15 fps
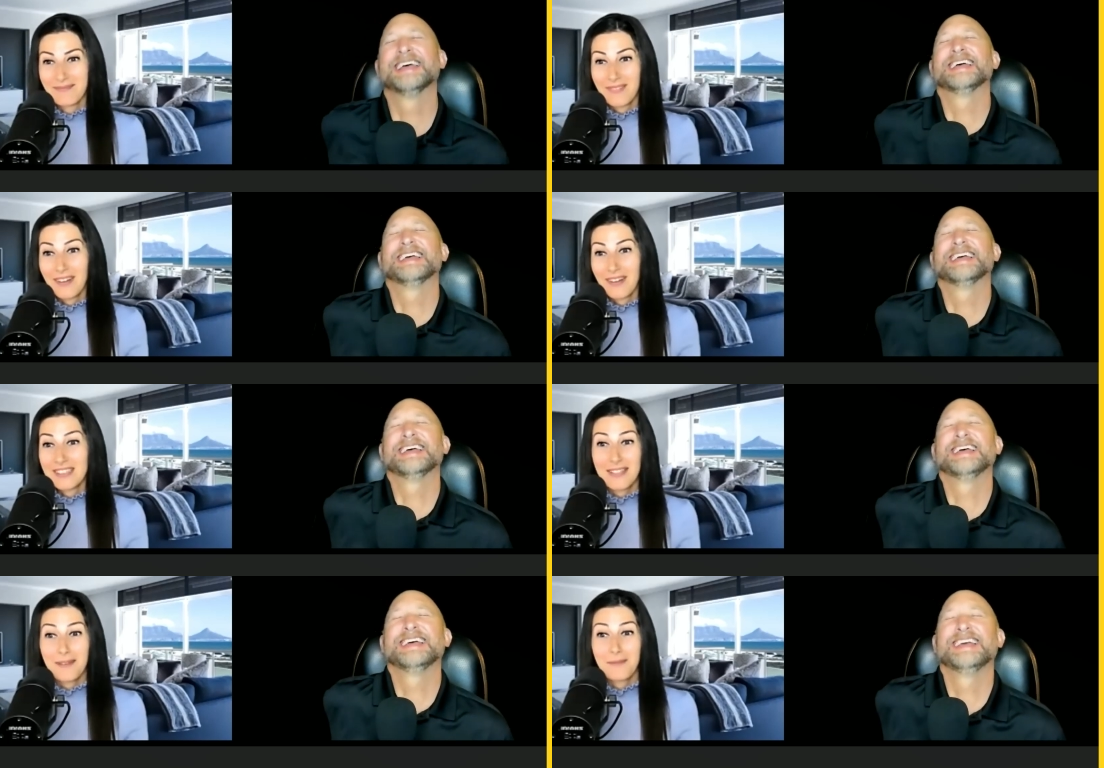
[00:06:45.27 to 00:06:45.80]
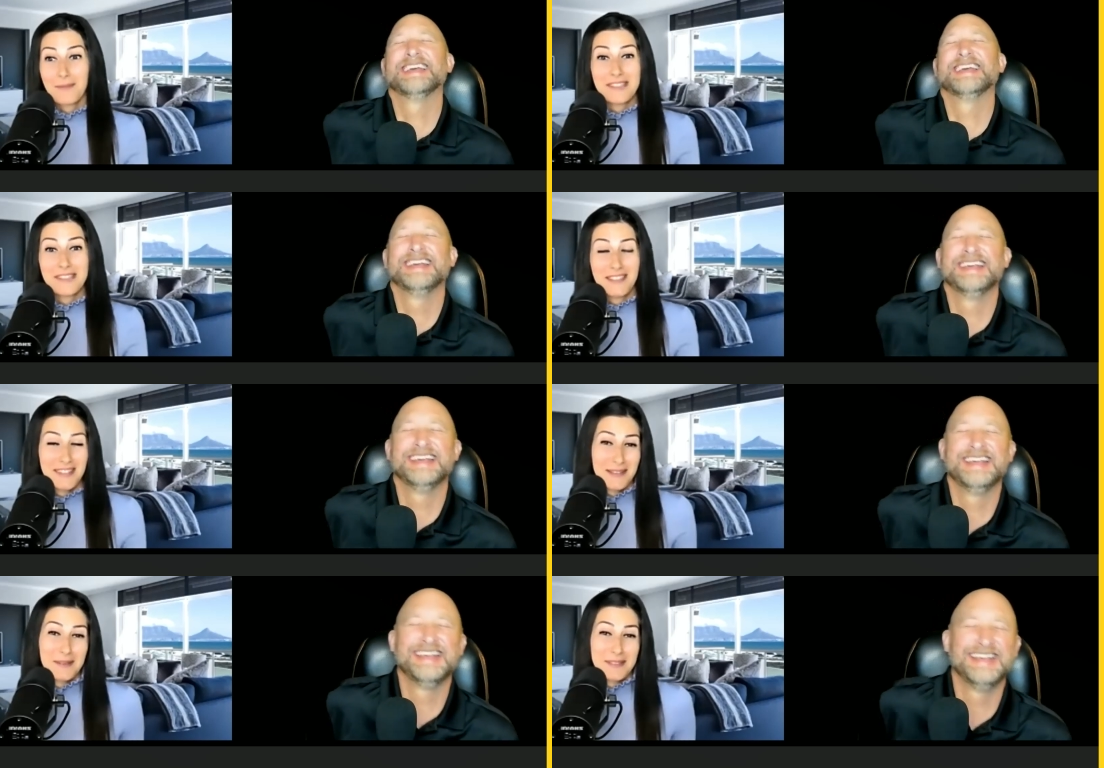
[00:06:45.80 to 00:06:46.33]
Speaker 1: well, something's
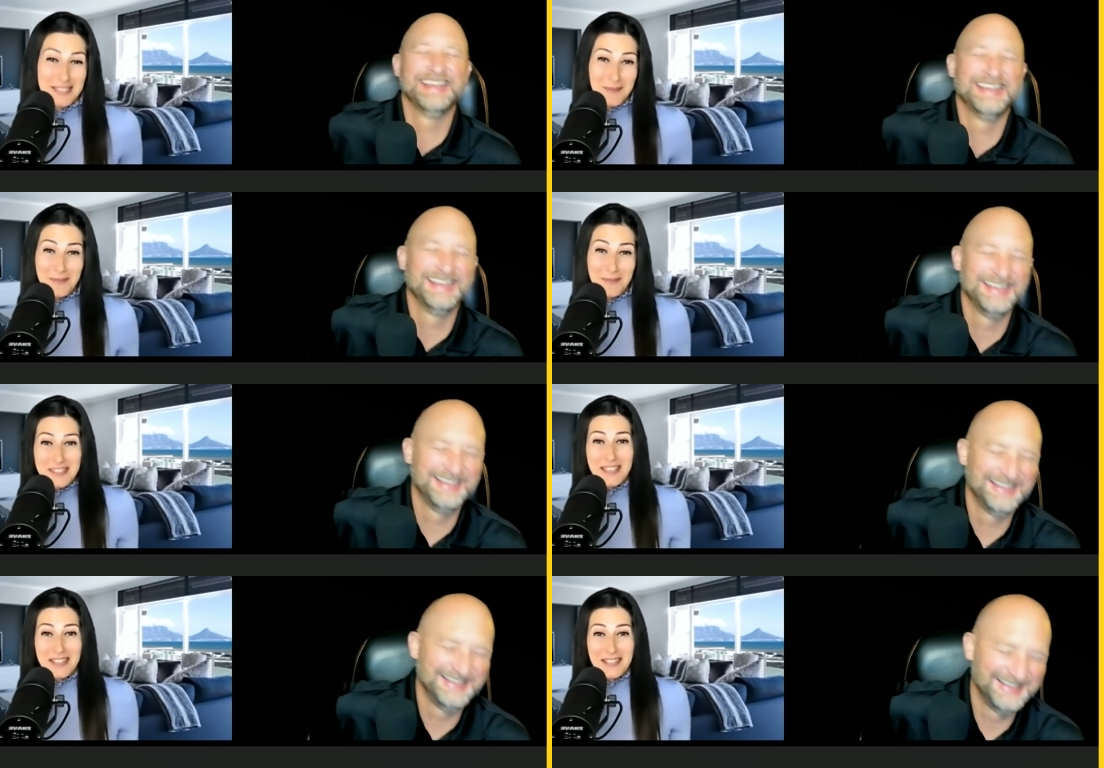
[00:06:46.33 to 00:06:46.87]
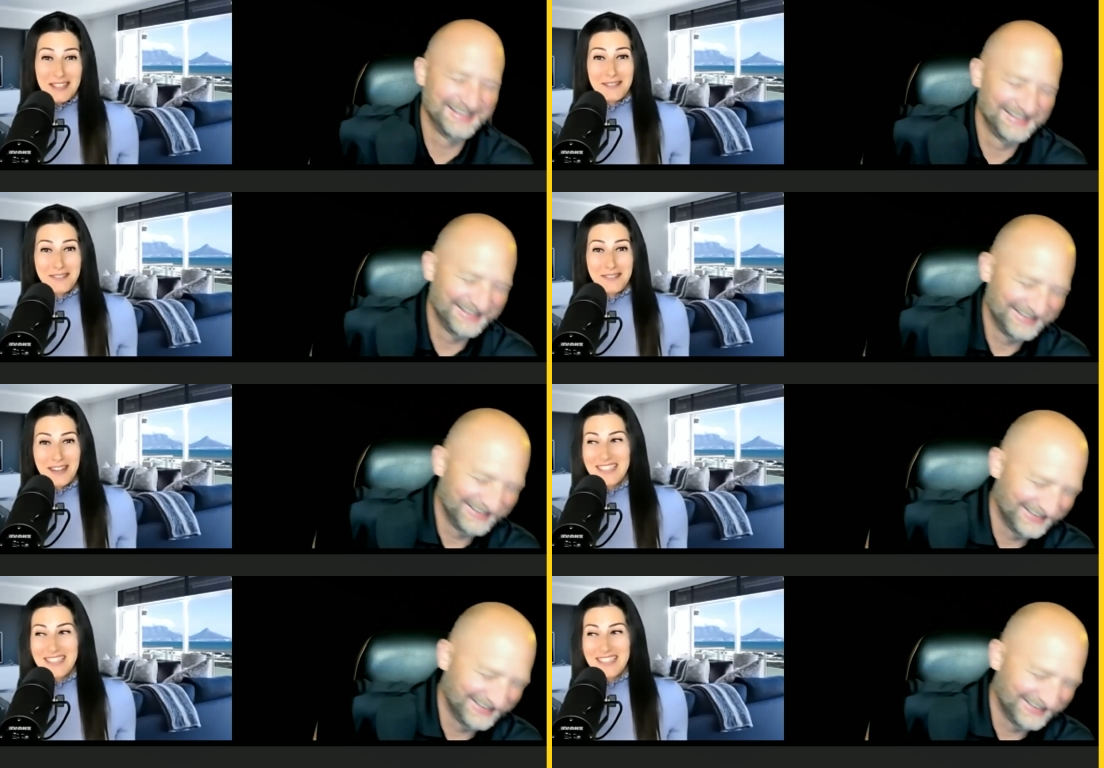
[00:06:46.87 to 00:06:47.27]
something's got to give, right?